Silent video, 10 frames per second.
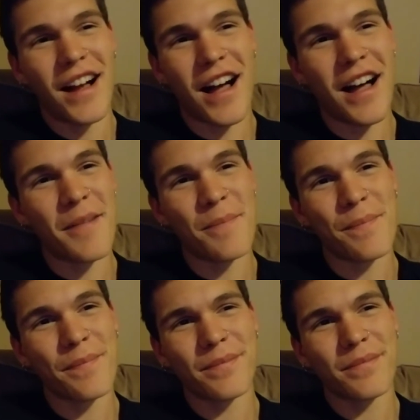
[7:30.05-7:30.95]
Um,
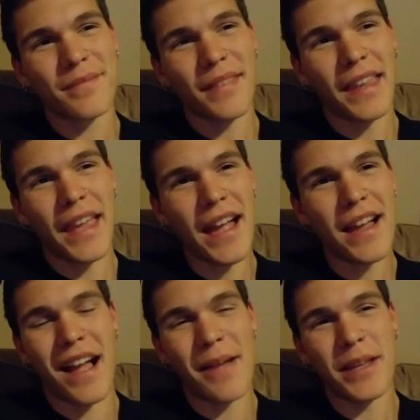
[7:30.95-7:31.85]

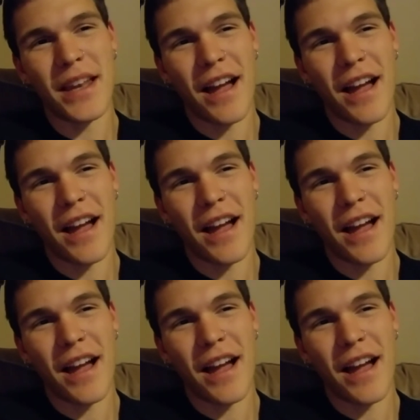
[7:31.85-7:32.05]
yeah, I mean,